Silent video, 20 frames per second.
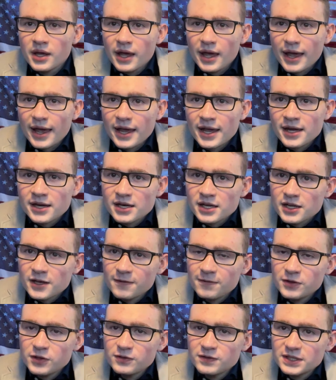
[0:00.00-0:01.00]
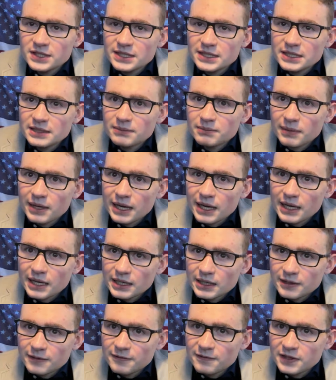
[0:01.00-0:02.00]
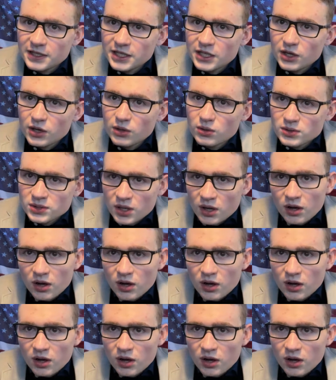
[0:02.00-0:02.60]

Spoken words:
And if you've seen my videos